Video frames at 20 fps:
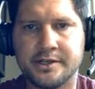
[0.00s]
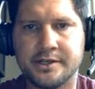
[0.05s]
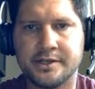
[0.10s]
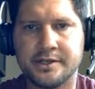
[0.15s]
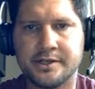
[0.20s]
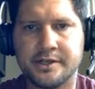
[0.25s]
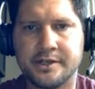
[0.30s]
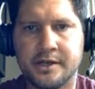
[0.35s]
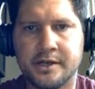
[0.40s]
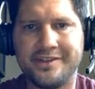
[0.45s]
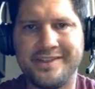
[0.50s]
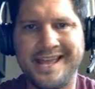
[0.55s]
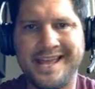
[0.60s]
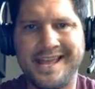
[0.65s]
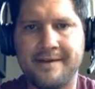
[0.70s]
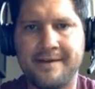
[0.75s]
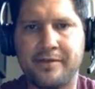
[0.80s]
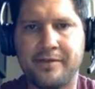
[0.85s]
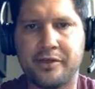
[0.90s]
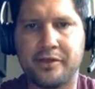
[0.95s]
We'll see they
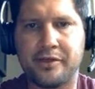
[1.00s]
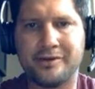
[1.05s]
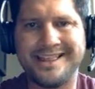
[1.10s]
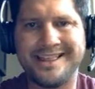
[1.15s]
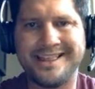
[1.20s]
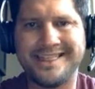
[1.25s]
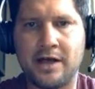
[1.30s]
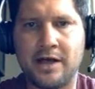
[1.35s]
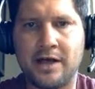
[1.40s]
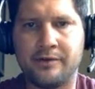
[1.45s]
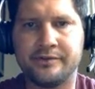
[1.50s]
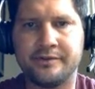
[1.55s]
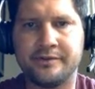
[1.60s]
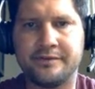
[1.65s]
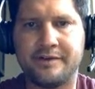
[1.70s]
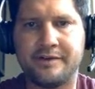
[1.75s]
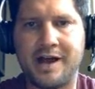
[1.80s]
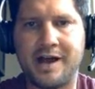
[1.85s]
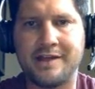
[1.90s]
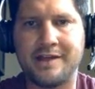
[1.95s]
have
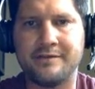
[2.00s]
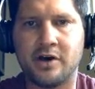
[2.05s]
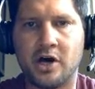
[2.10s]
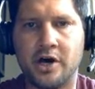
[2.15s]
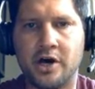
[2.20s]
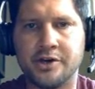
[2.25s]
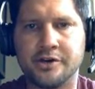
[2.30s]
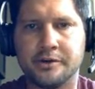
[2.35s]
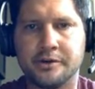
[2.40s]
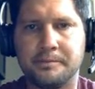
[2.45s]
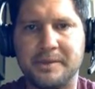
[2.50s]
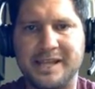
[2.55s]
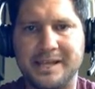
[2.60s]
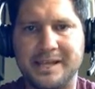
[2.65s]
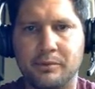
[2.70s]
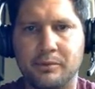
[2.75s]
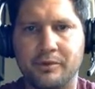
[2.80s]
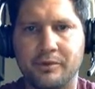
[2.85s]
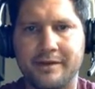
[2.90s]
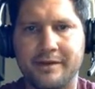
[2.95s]
30,500
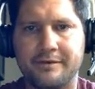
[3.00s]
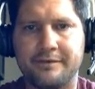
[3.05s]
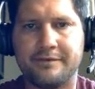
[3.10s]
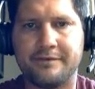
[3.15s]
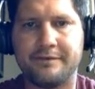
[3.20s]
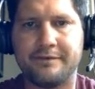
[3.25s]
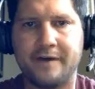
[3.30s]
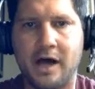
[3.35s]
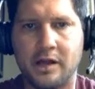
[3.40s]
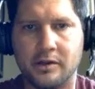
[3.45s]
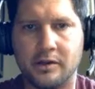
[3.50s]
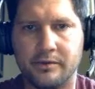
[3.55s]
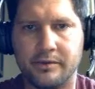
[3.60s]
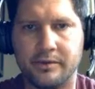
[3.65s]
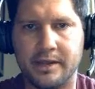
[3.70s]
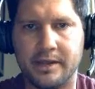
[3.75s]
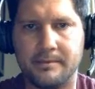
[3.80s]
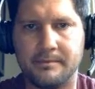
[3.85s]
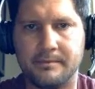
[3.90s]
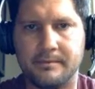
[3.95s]
people that follow
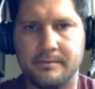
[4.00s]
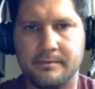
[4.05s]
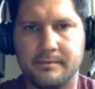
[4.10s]
them.